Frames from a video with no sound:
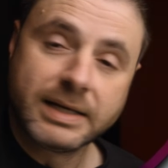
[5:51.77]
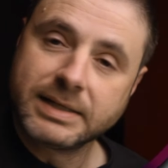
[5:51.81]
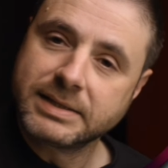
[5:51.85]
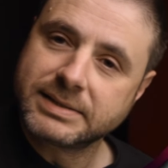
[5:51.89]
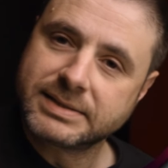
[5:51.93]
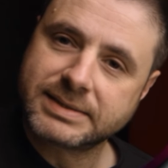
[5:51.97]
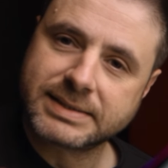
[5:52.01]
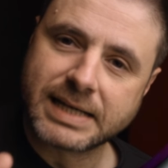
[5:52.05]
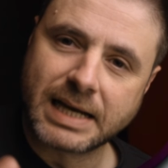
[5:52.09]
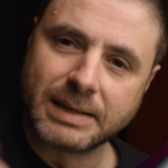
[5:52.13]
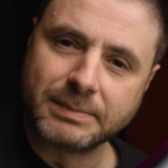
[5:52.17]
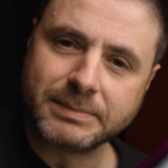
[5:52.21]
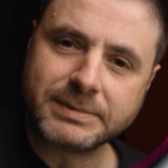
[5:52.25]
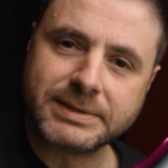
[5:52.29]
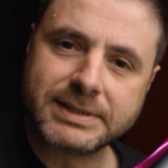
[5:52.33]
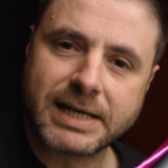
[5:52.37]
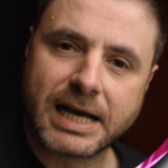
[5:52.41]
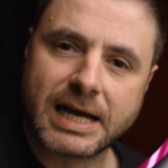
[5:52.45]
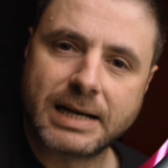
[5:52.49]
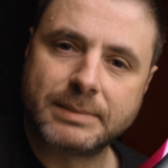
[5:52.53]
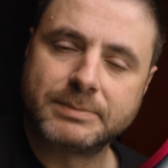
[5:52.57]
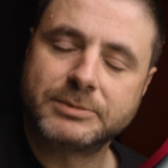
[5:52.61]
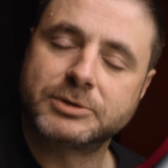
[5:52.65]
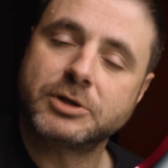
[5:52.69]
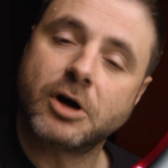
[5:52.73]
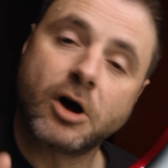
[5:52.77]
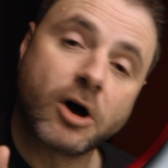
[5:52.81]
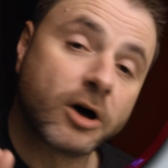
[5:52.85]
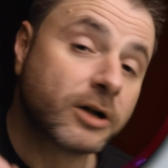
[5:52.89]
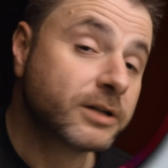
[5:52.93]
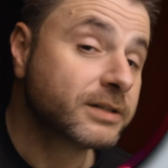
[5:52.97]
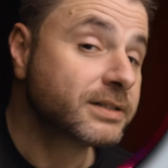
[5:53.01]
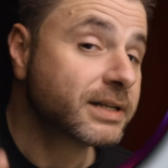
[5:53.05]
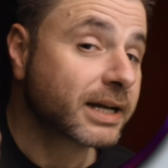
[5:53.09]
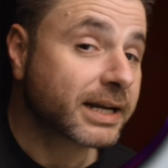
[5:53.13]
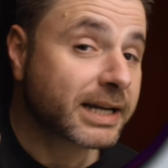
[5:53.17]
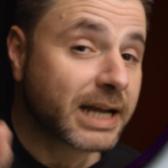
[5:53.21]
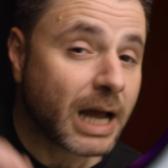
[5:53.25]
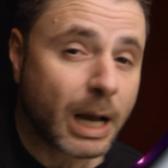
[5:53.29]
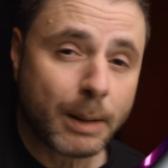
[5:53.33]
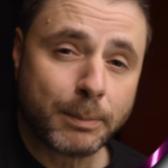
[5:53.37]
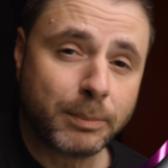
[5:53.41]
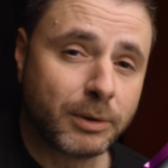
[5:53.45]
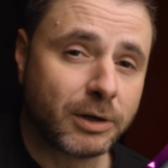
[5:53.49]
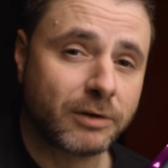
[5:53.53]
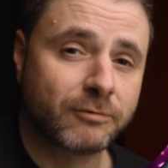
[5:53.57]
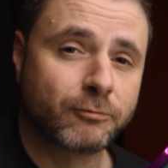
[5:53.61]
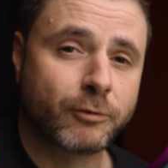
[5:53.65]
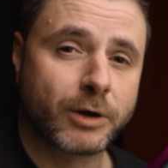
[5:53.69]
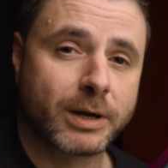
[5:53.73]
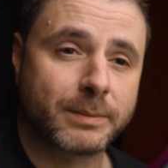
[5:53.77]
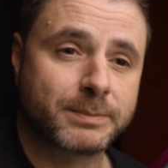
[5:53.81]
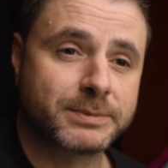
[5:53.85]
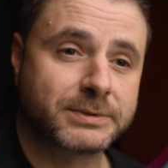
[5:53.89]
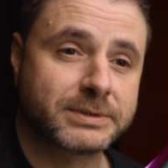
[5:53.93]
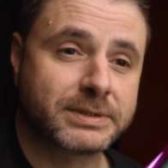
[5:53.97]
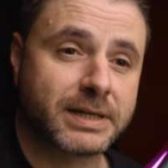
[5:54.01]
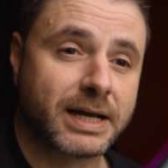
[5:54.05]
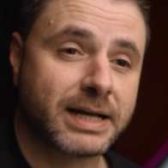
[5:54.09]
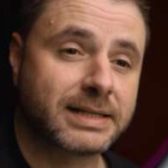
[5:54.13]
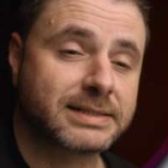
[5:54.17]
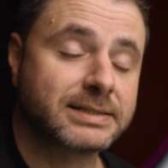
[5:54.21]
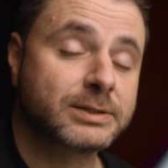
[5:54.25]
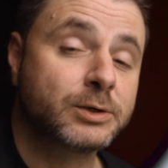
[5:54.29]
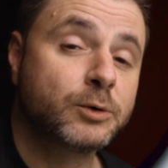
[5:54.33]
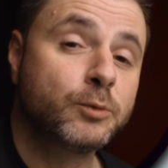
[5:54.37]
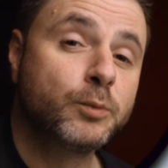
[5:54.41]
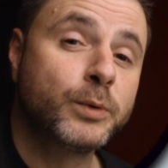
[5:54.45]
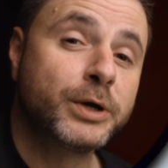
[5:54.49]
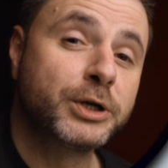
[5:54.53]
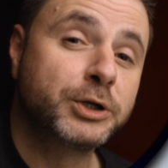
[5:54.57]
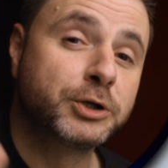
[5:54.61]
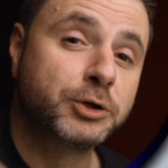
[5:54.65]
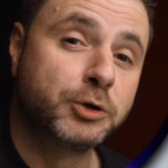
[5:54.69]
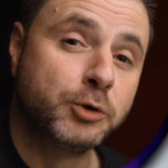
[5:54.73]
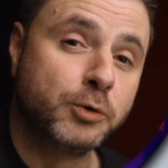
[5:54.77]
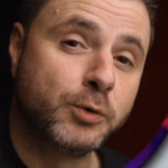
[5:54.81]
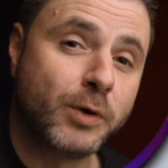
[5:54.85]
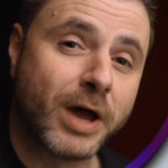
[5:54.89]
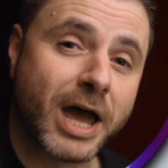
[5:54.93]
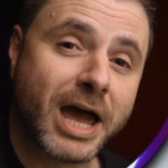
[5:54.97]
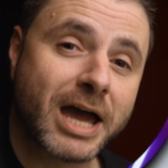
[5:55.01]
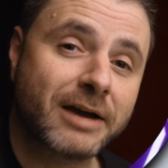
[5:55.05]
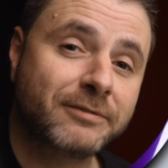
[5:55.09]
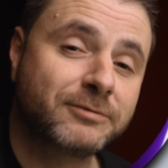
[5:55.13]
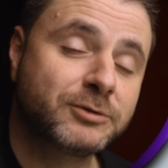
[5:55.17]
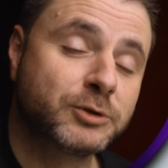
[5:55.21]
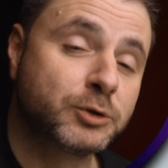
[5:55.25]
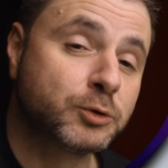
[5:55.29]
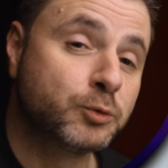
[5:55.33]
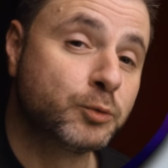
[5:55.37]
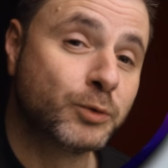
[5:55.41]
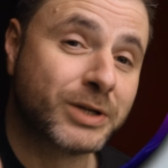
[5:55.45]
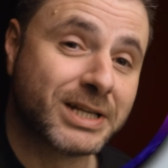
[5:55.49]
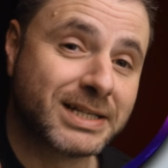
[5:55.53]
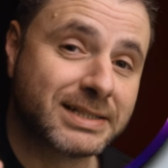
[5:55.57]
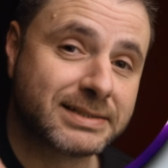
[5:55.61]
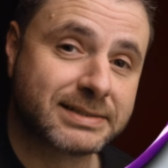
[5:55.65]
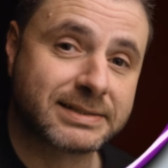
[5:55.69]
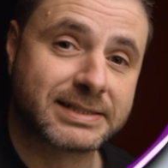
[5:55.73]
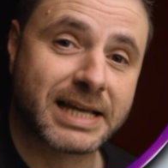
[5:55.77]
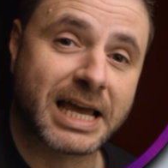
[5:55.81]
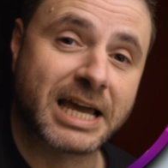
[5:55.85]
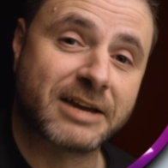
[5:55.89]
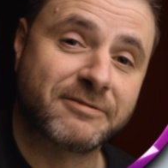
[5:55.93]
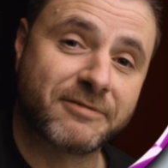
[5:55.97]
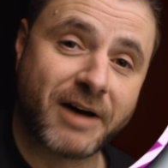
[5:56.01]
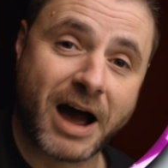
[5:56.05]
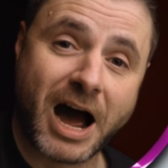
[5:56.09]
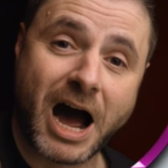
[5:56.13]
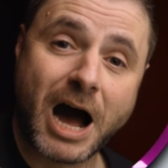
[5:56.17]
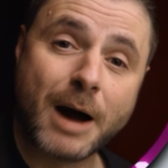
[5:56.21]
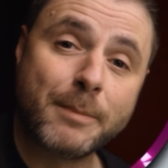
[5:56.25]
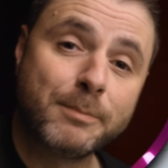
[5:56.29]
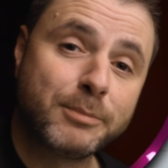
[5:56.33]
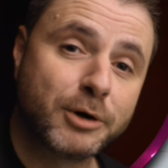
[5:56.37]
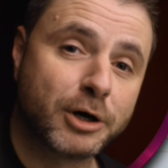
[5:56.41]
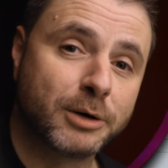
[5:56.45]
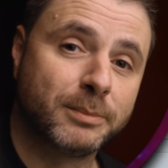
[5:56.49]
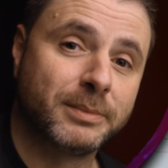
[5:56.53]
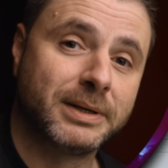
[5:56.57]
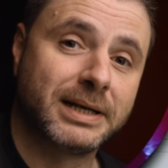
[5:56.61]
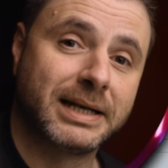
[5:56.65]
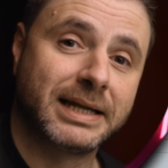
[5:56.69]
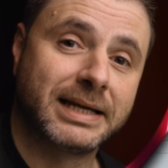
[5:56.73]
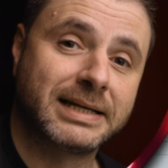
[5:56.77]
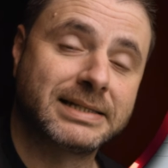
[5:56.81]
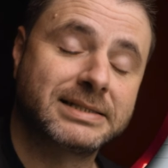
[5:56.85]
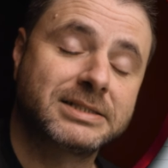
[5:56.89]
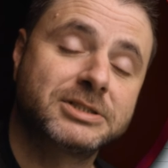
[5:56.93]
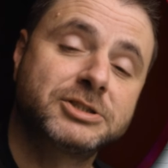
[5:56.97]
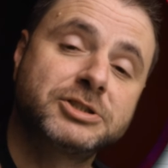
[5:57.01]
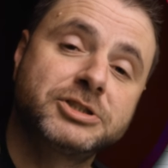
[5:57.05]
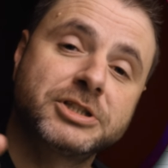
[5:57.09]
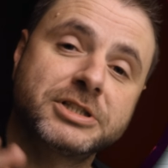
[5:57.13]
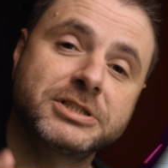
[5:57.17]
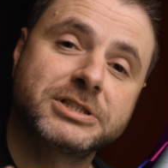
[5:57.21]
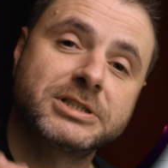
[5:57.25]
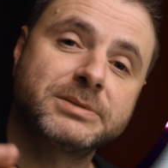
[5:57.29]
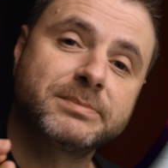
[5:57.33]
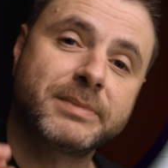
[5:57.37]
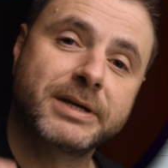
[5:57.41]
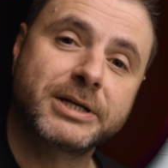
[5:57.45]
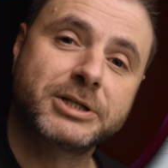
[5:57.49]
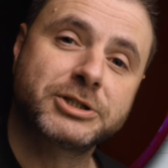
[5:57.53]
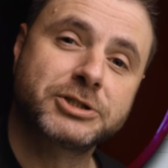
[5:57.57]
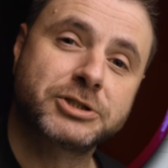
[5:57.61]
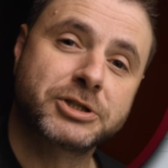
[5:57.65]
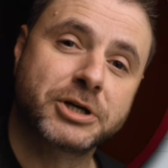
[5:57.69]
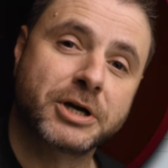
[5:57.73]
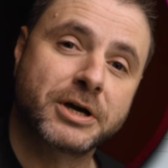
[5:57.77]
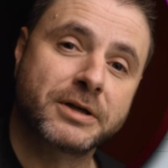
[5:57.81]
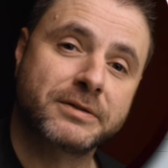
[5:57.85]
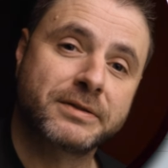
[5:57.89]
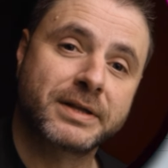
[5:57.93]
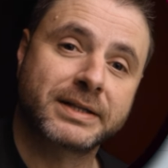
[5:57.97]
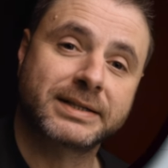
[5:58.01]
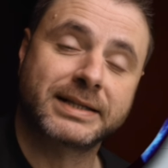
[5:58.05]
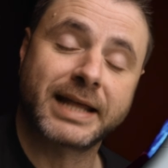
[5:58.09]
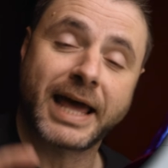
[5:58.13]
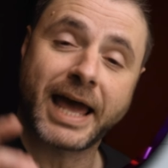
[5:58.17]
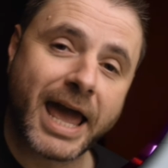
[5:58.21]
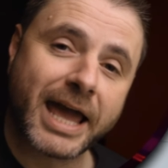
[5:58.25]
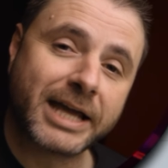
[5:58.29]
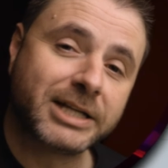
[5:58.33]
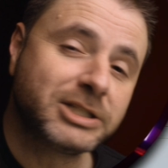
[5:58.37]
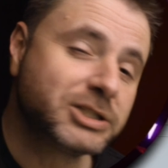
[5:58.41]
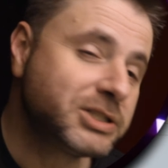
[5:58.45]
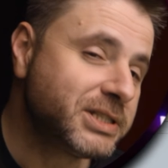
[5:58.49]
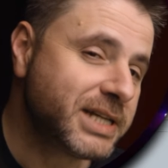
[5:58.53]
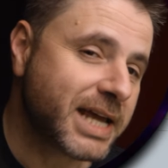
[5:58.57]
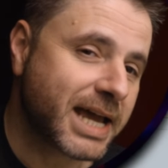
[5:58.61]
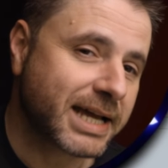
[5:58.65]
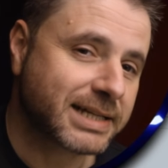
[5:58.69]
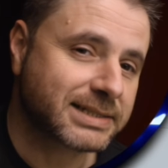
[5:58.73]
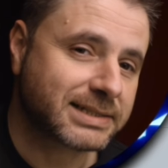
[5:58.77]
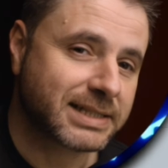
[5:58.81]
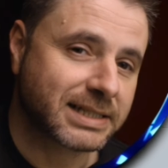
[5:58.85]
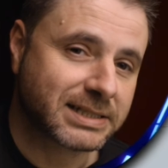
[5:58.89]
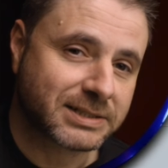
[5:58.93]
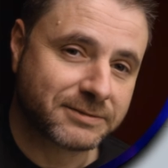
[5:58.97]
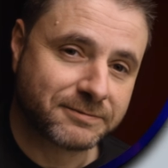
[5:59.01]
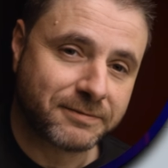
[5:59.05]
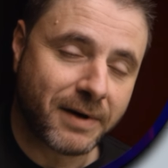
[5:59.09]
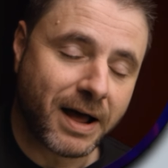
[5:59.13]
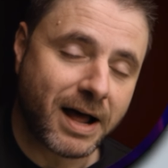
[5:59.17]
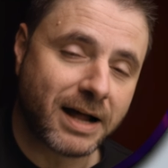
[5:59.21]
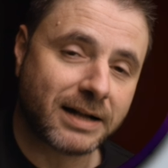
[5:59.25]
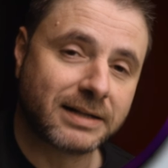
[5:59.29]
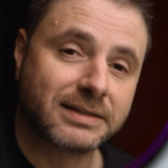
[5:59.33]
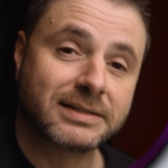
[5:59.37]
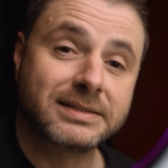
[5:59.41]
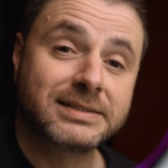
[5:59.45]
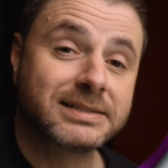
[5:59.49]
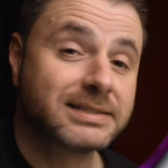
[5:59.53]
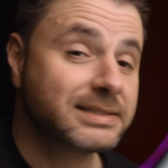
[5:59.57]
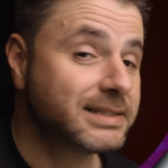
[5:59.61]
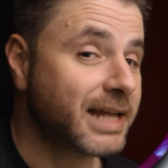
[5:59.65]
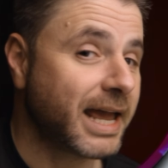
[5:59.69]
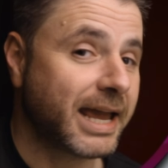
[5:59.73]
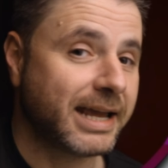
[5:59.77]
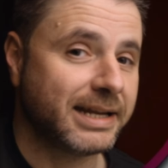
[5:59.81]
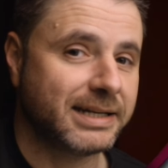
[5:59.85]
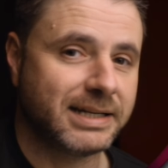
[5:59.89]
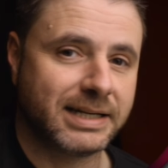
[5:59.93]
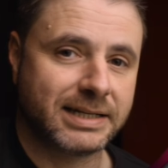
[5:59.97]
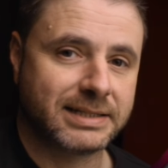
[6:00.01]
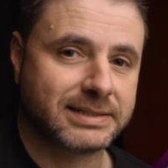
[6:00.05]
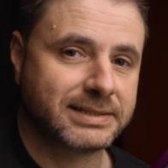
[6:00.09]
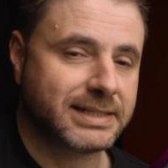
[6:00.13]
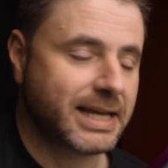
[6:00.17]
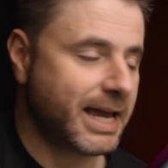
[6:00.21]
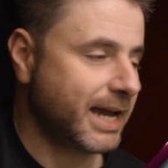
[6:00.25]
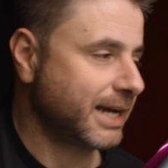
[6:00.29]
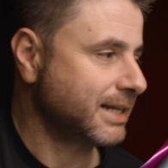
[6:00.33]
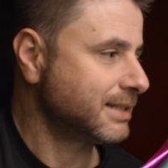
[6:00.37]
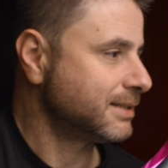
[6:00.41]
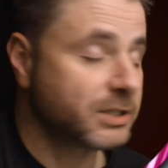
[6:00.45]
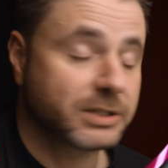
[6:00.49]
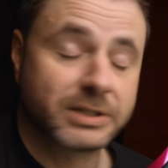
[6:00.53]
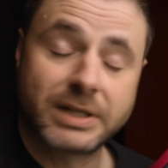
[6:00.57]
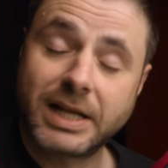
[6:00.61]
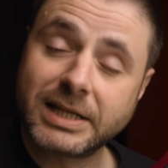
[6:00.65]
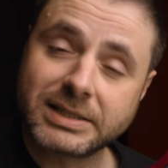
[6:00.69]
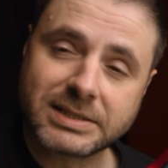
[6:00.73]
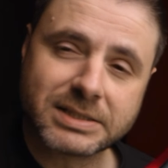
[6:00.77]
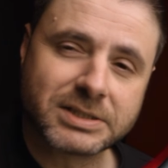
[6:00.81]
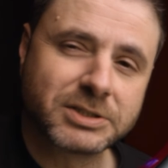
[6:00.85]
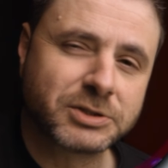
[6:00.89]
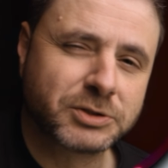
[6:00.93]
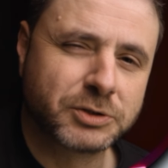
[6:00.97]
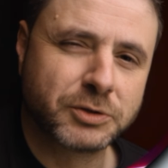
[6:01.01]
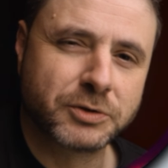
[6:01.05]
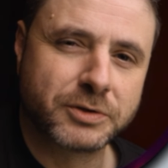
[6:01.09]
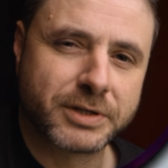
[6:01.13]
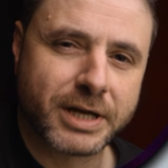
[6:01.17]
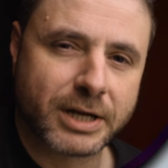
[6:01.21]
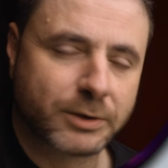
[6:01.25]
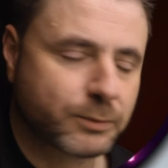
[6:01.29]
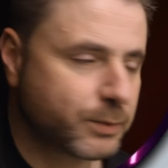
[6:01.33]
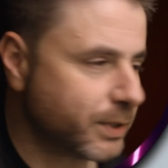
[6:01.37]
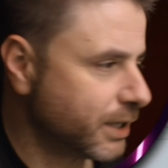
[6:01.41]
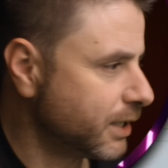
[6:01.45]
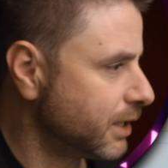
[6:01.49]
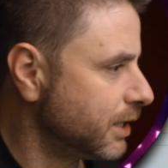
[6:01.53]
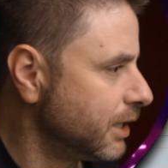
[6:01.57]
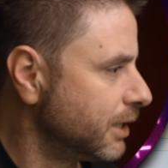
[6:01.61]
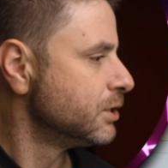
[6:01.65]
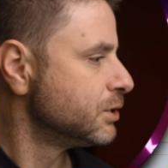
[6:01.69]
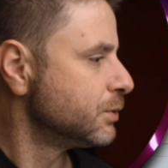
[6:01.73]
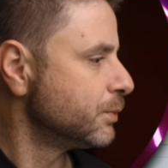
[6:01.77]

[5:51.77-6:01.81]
Sometimes on a couple of websites, we do have to resave our permalinks just to make sure that the htaccess file stayed intact. So let's just do that quickly.